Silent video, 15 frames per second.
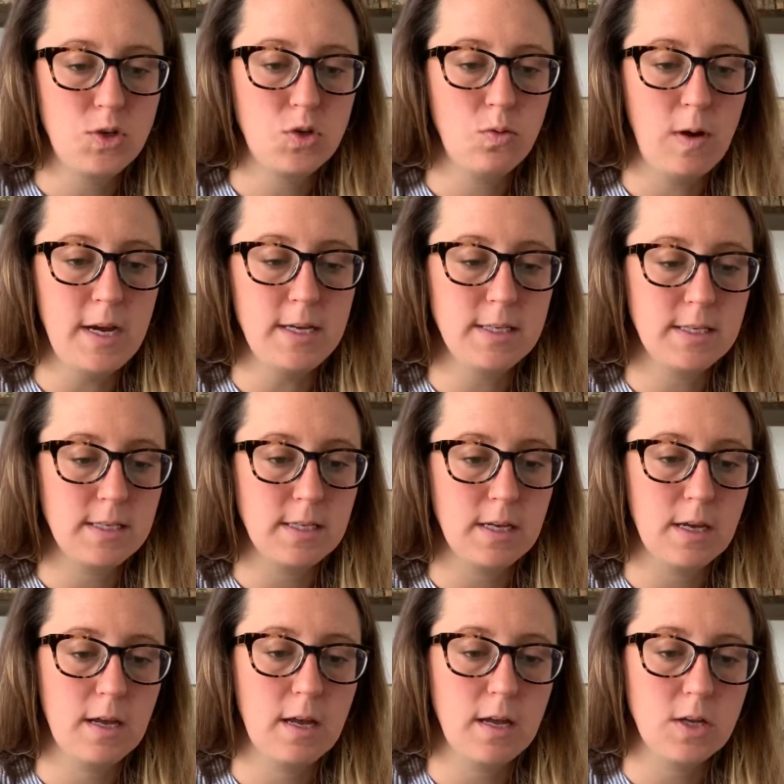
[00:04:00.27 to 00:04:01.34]
twice
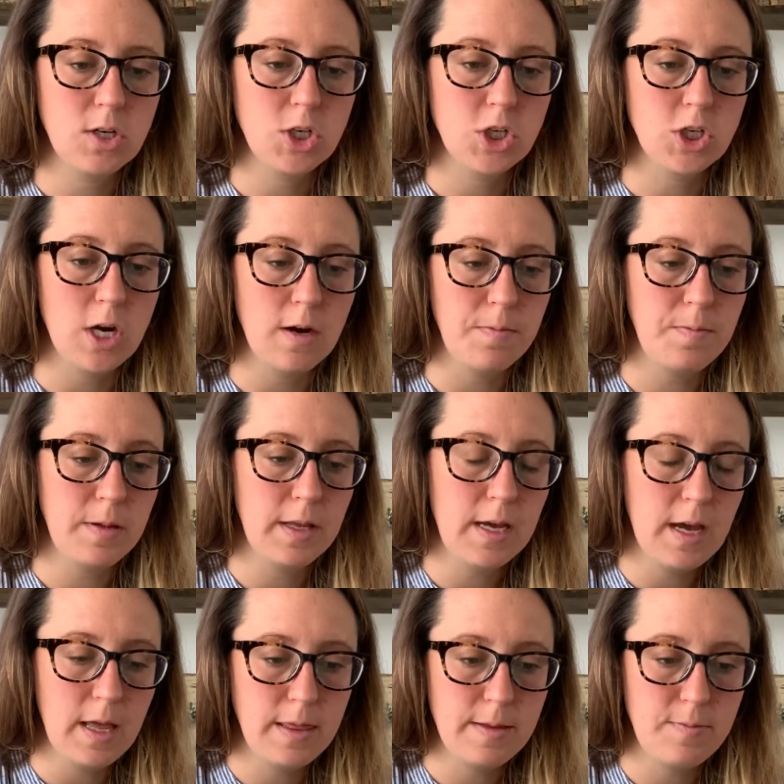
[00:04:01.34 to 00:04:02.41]
sharply
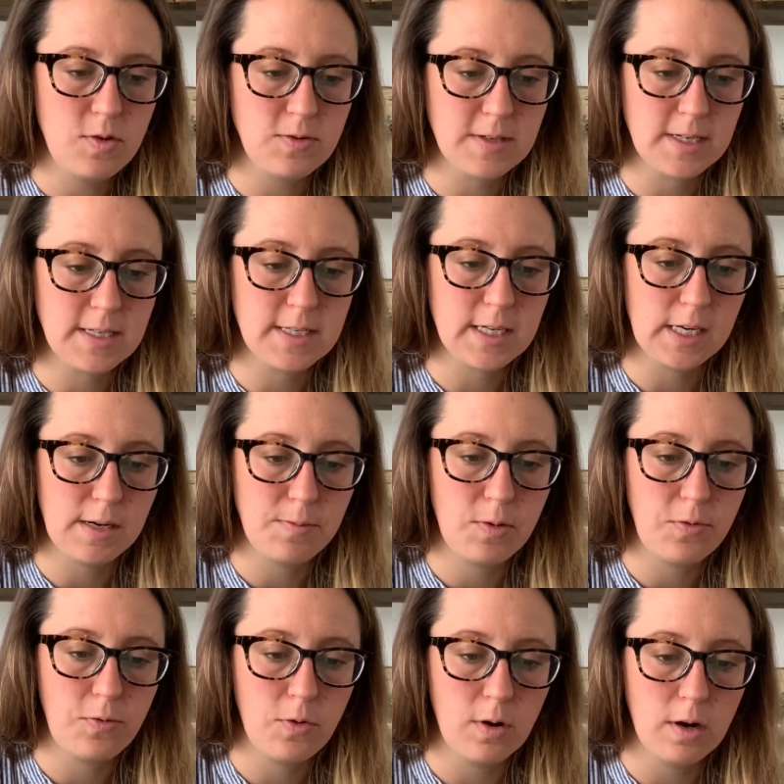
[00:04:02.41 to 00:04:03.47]
on the music stand
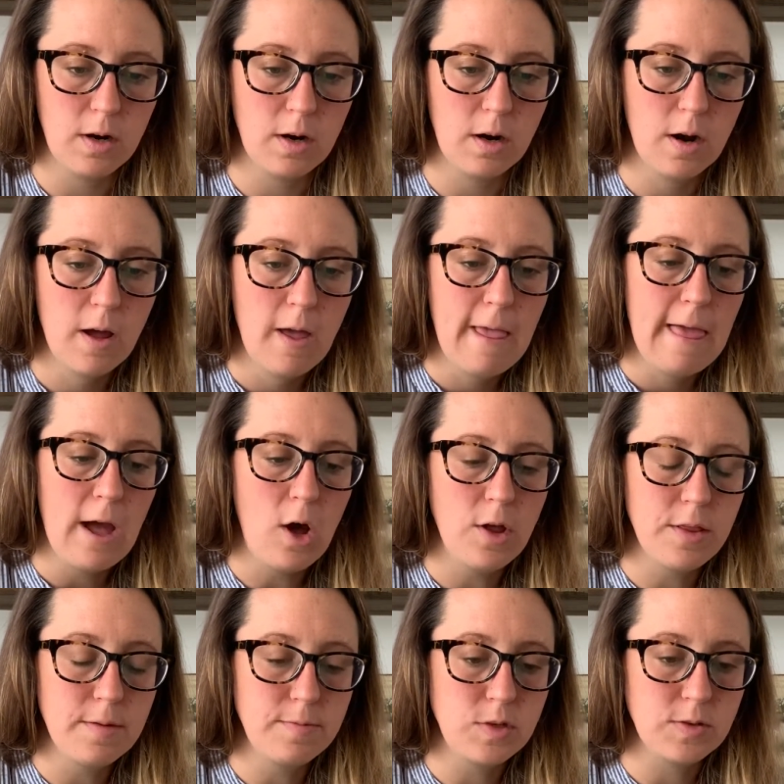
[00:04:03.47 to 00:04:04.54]
before her. All
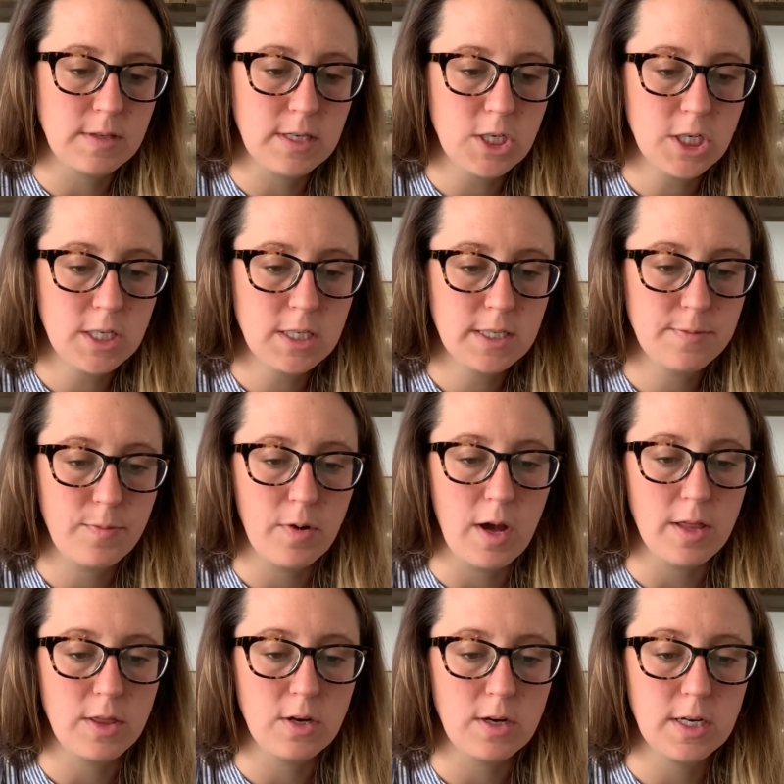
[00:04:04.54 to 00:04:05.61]
the musicians
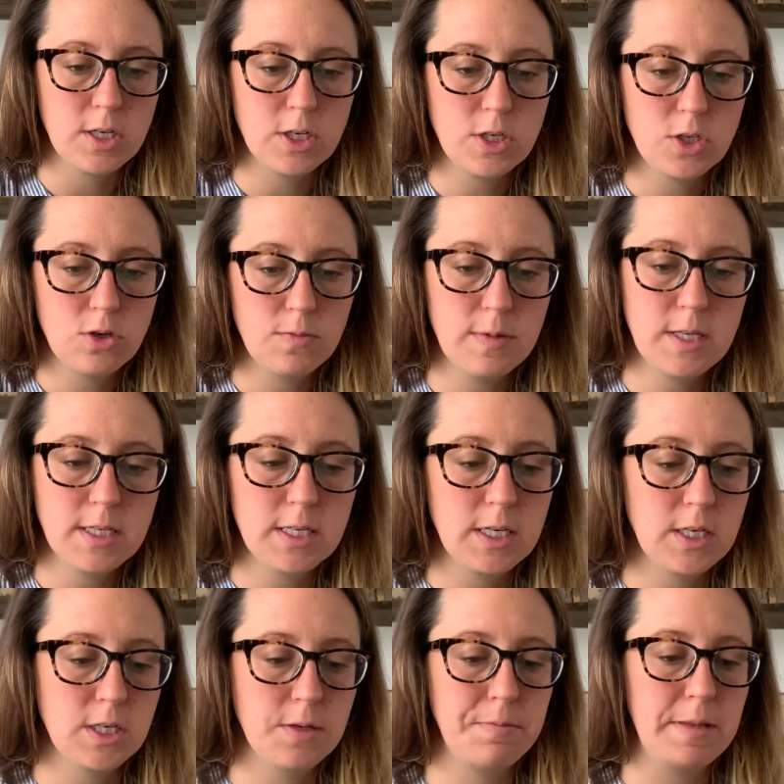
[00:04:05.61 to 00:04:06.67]
brought their instruments
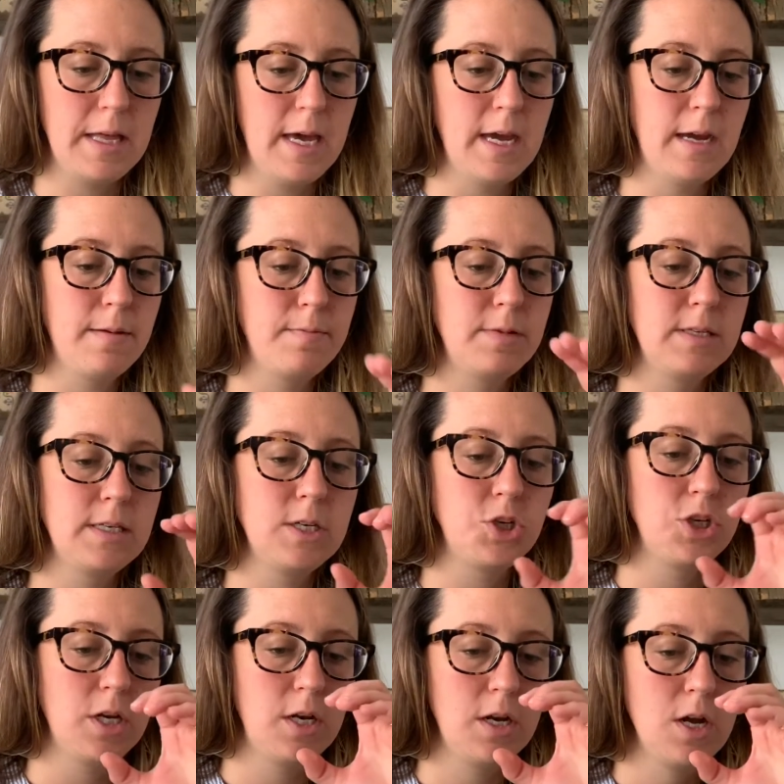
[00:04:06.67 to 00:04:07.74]
into playing
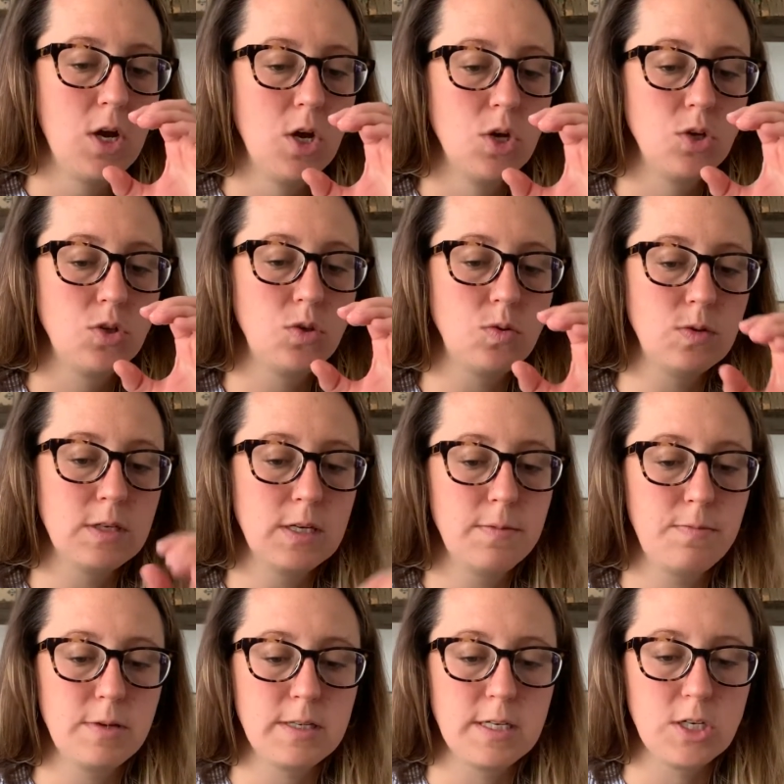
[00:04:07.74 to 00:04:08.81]
position. Susan
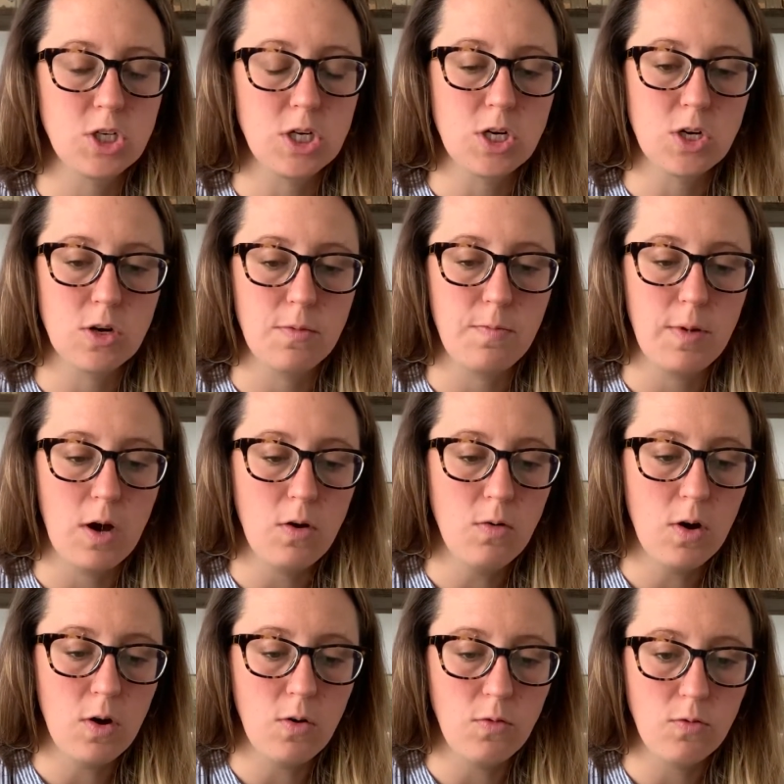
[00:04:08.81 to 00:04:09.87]
positioned her
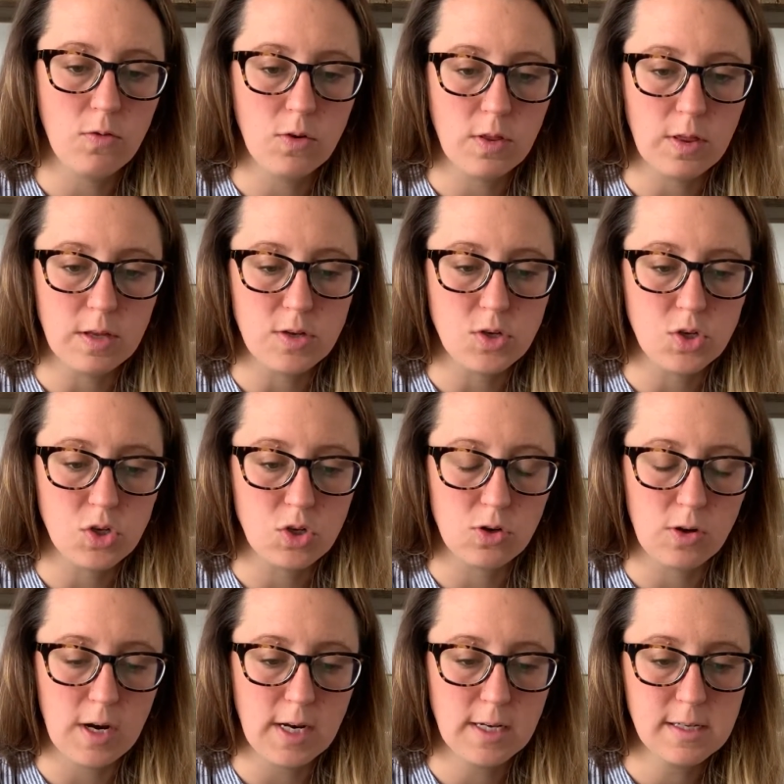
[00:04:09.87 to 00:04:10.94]
bow over the
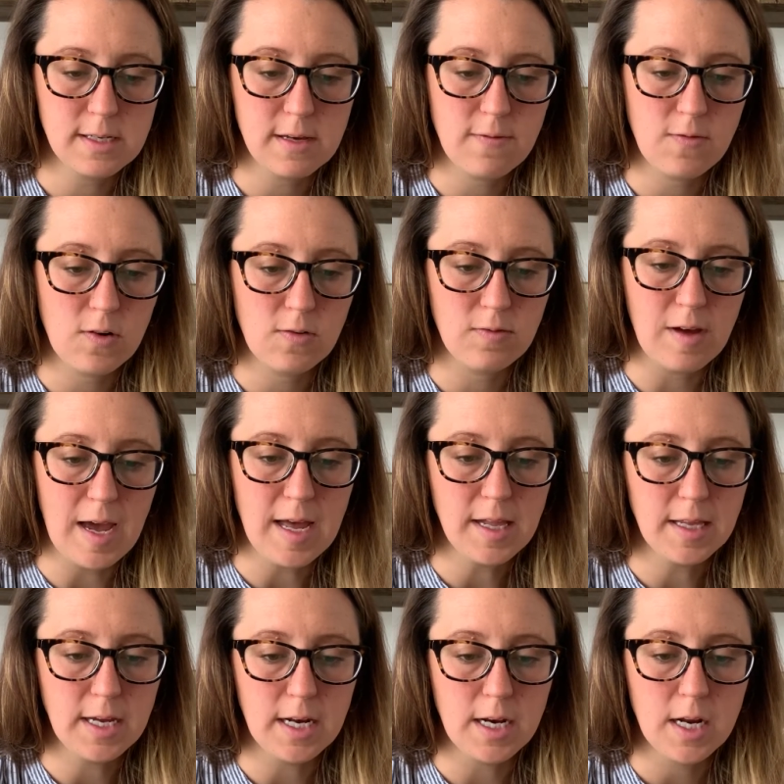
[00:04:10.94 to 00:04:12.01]
strings of her
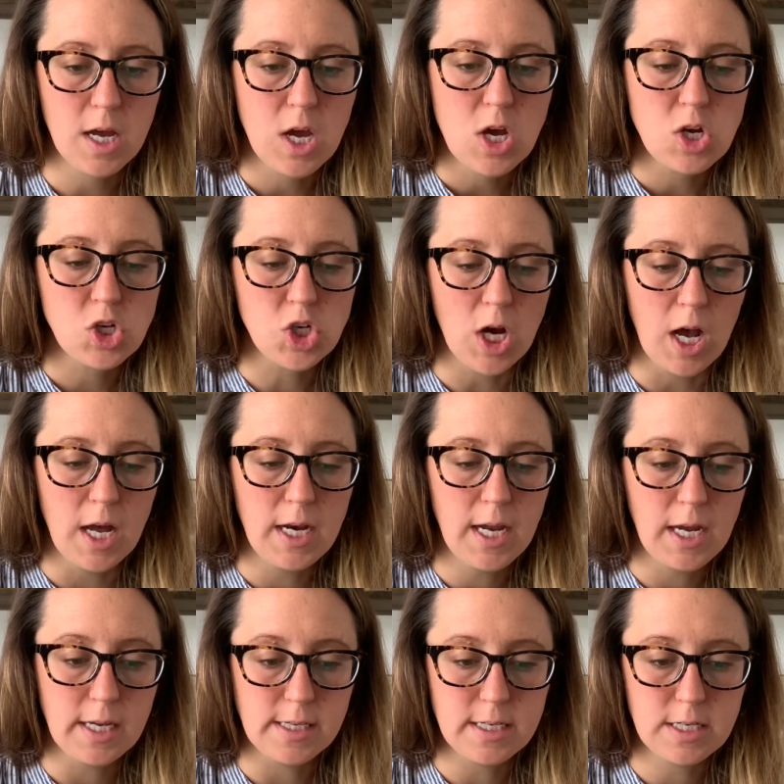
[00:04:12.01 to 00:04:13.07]
violin. John
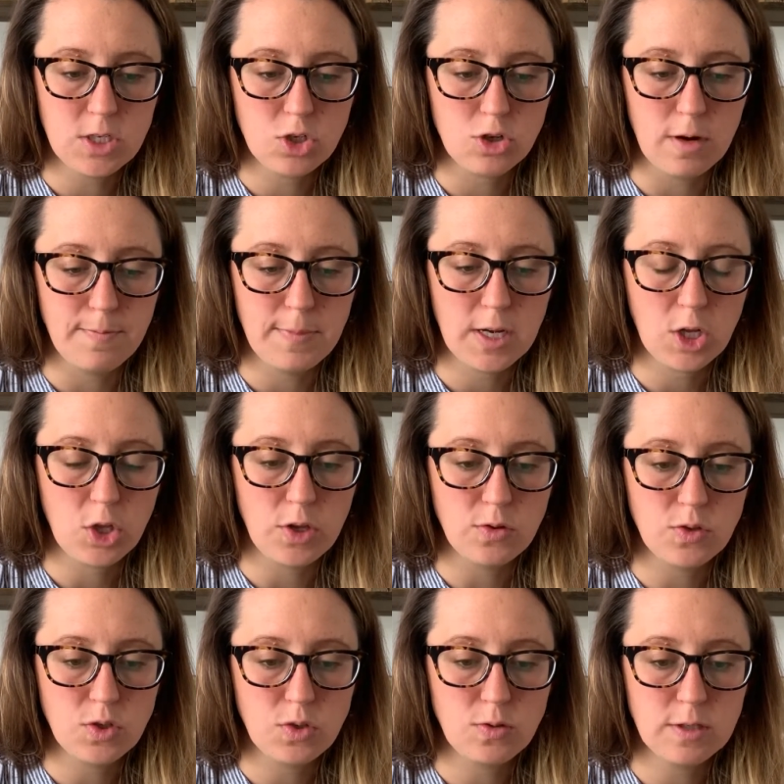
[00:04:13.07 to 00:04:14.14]
held his trumpet
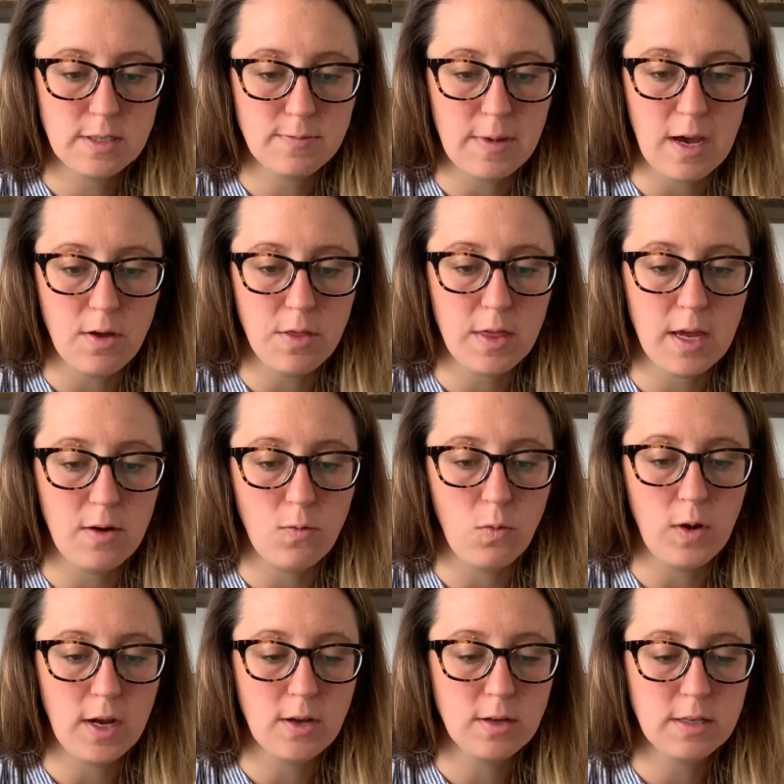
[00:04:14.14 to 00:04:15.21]
close to his mouth and
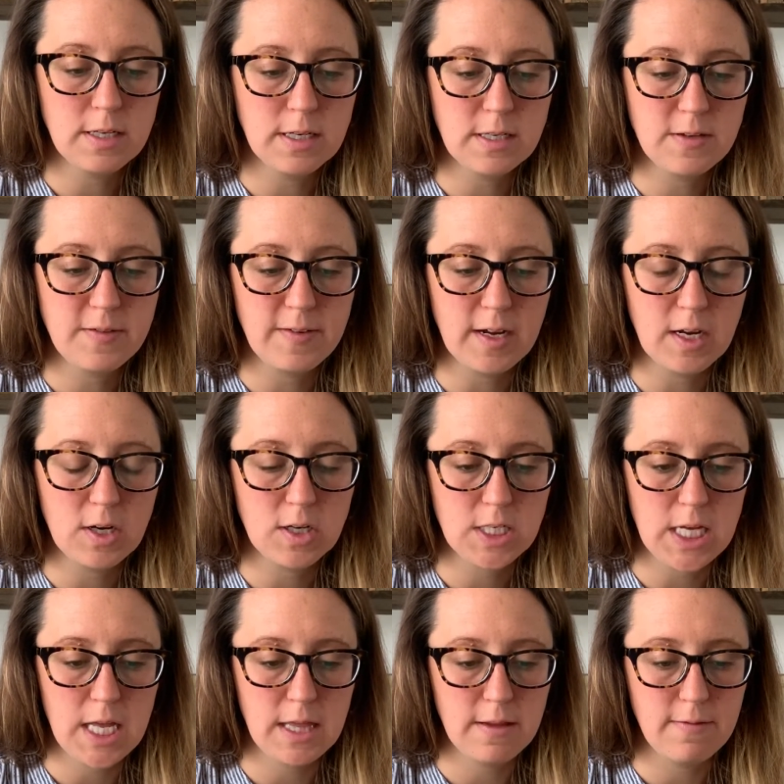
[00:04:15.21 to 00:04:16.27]
wiggled his fingers
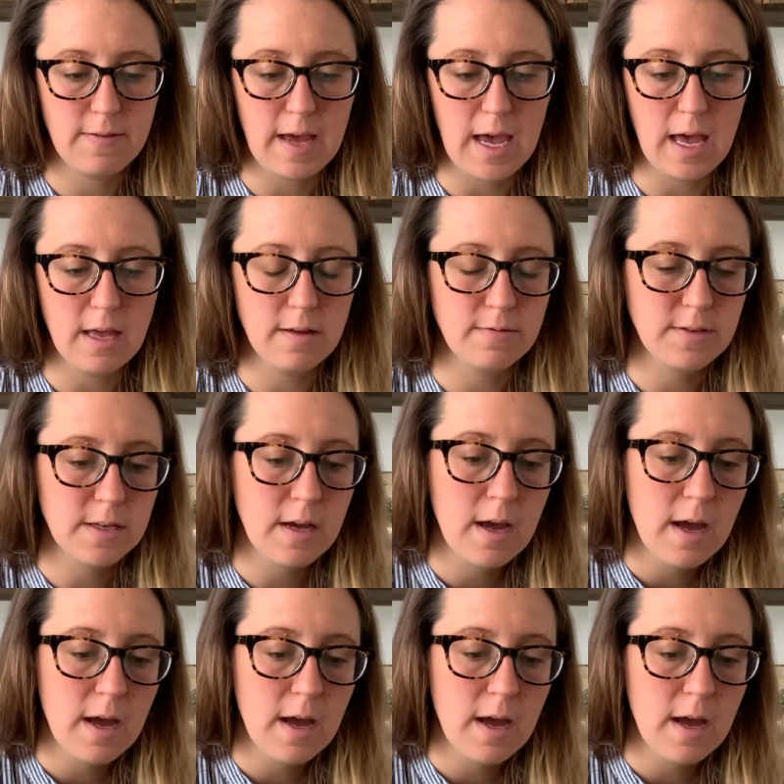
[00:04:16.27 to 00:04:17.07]
on the valves.